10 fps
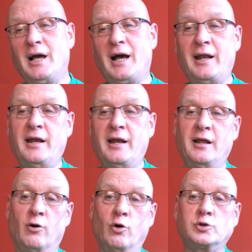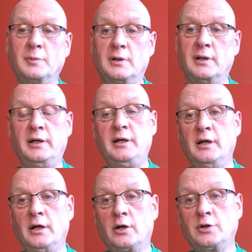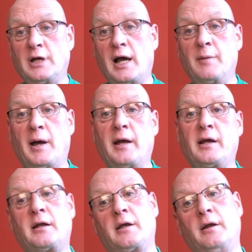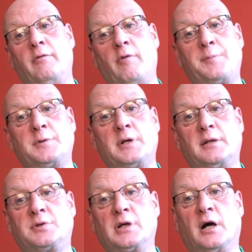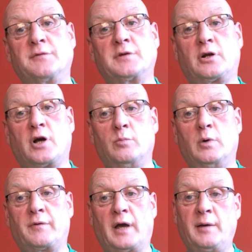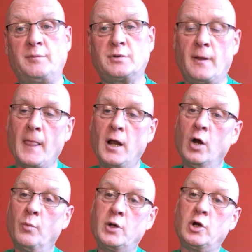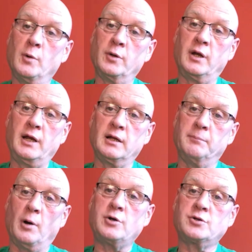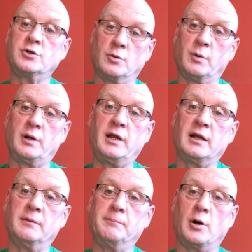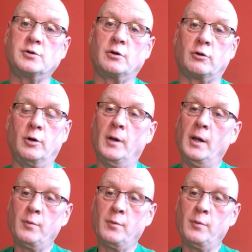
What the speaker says: And then ultimately, because the Isle of Man can represent themselves at the Commonwealth Games, we come under England Boxing, so we're an England boxing club.